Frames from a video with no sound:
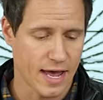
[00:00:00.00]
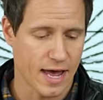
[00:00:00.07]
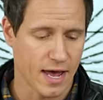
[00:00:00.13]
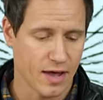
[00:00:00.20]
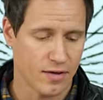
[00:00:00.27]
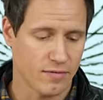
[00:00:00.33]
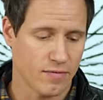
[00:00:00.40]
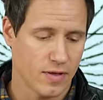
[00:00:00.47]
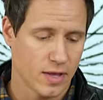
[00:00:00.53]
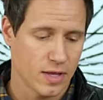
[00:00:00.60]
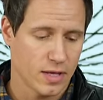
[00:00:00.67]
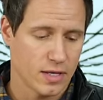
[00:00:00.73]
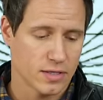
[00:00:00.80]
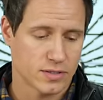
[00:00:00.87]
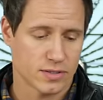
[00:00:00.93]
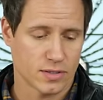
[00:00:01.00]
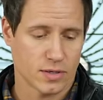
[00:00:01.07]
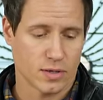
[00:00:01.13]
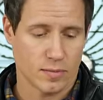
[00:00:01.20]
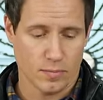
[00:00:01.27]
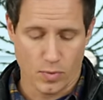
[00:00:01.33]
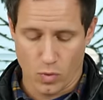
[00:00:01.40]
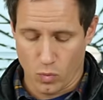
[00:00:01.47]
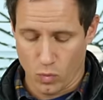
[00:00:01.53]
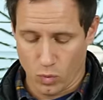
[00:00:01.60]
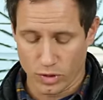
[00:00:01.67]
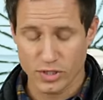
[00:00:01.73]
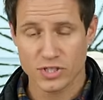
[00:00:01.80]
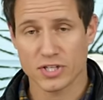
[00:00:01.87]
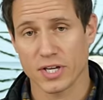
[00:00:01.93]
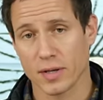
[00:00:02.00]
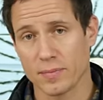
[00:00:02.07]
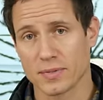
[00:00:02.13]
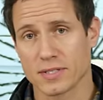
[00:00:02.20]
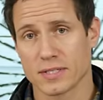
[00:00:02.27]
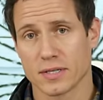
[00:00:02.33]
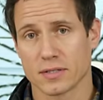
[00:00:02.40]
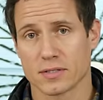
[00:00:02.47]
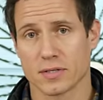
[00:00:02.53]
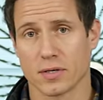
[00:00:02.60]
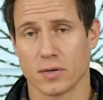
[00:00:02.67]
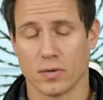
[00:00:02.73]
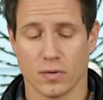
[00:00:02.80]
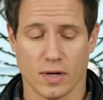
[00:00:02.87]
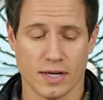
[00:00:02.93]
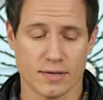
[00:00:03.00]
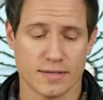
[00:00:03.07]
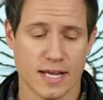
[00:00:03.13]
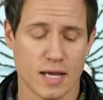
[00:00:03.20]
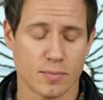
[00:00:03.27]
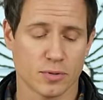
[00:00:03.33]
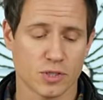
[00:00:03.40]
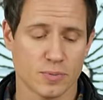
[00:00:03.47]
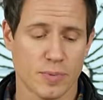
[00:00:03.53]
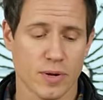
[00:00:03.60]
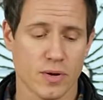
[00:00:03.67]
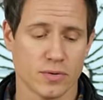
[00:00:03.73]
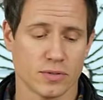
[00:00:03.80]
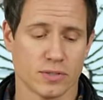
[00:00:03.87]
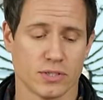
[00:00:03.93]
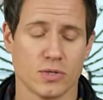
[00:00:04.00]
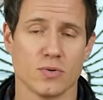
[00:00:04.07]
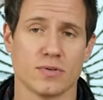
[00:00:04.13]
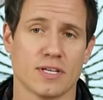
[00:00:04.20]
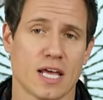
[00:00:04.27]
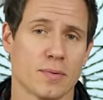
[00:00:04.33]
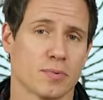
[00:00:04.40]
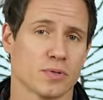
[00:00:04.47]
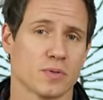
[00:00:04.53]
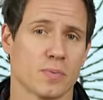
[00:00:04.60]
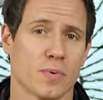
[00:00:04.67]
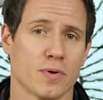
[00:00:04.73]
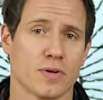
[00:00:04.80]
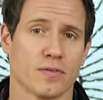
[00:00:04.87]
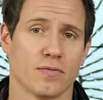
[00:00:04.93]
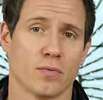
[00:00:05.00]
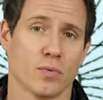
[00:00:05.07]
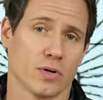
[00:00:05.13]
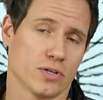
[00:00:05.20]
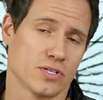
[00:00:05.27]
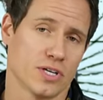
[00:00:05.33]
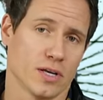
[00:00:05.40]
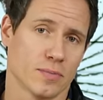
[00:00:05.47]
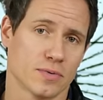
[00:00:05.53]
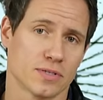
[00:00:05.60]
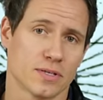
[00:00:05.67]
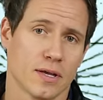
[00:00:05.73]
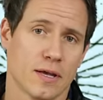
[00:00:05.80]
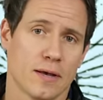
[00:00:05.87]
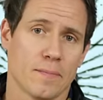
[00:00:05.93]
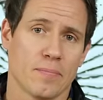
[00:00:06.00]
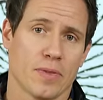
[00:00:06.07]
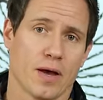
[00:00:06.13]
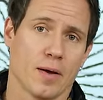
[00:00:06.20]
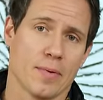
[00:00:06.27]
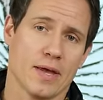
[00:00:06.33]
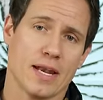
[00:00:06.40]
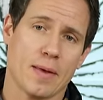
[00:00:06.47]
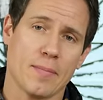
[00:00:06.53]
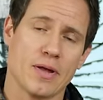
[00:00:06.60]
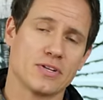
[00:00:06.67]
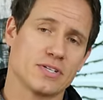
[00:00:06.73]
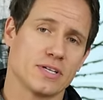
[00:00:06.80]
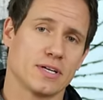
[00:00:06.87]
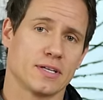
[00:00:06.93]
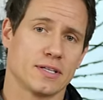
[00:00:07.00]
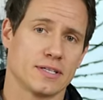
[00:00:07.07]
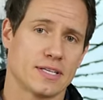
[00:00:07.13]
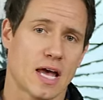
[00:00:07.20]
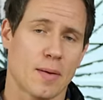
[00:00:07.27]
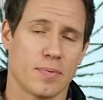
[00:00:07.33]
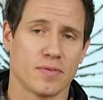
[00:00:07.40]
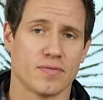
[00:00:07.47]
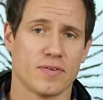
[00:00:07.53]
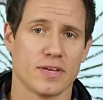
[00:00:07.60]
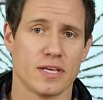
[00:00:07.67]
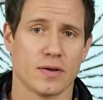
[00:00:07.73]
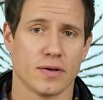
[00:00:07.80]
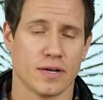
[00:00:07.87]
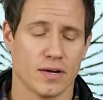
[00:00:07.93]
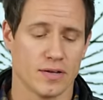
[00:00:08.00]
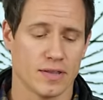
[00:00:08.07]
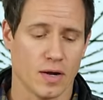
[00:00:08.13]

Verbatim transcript: have some wood chips, so a tablespoon to two tablespoon of wood chips. Um, and I mentioned it at the top of the video here